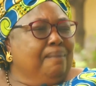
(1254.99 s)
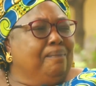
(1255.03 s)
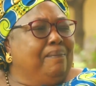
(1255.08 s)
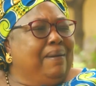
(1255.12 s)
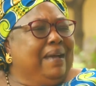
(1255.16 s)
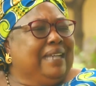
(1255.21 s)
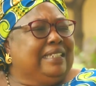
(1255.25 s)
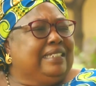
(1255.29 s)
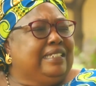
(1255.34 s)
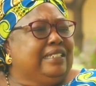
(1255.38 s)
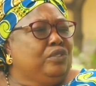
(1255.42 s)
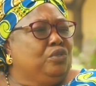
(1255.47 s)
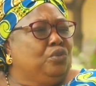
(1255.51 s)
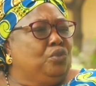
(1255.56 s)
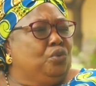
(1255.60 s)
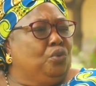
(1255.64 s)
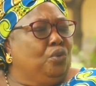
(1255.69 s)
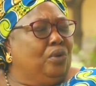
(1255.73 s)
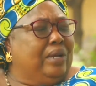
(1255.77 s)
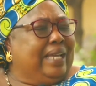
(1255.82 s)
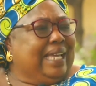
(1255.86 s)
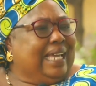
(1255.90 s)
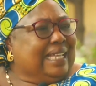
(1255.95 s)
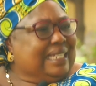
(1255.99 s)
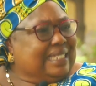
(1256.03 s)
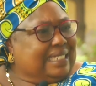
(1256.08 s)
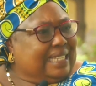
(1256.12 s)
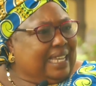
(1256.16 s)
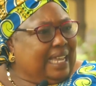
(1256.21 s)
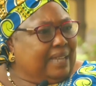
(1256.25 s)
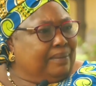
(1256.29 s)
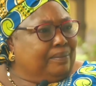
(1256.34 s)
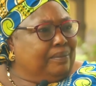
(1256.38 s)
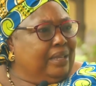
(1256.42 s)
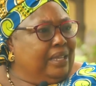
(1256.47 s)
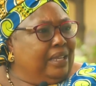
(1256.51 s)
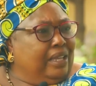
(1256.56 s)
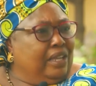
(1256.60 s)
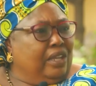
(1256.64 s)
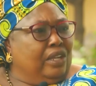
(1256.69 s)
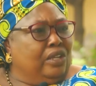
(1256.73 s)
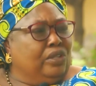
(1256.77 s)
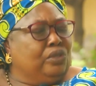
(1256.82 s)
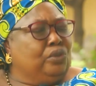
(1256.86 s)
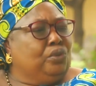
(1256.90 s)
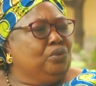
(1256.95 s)
But she took her time
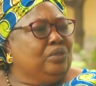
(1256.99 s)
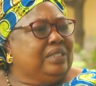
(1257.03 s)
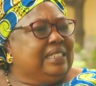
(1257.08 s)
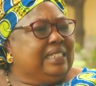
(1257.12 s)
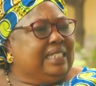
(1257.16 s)
to